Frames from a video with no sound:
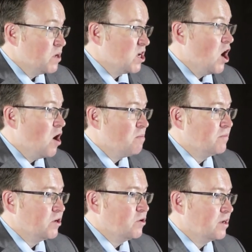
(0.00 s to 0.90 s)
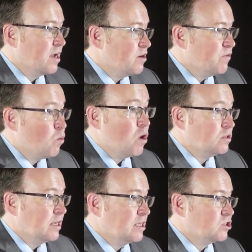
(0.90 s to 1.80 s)
become, you know, kind of a
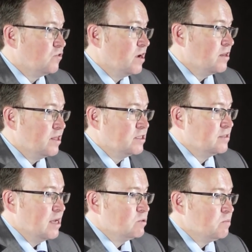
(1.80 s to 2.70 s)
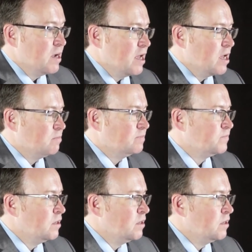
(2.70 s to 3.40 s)
world-class trader. That was my aim.